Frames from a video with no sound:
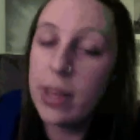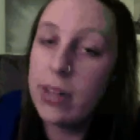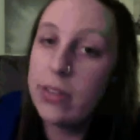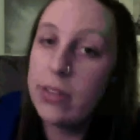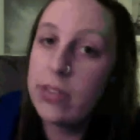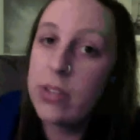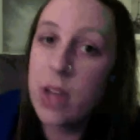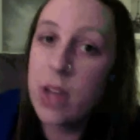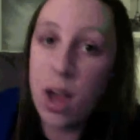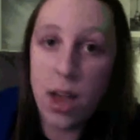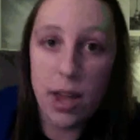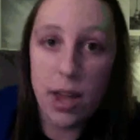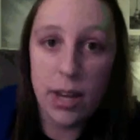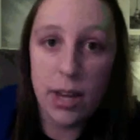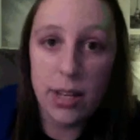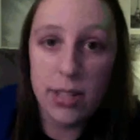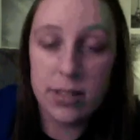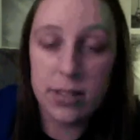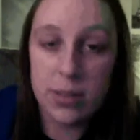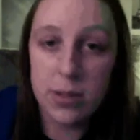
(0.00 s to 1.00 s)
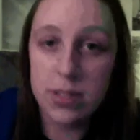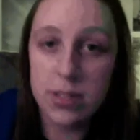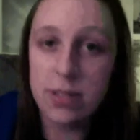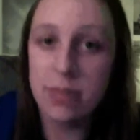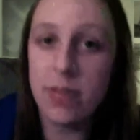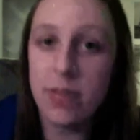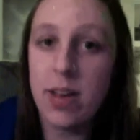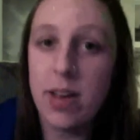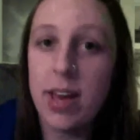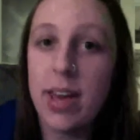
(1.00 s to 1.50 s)
It's not an easy
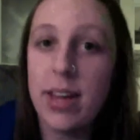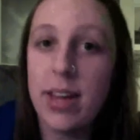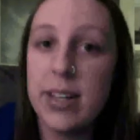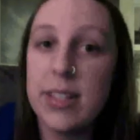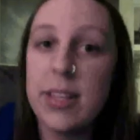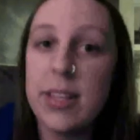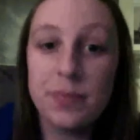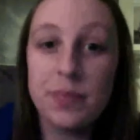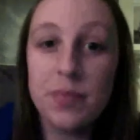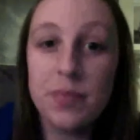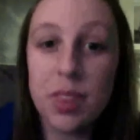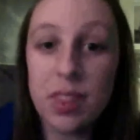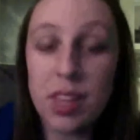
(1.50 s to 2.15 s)
one to find.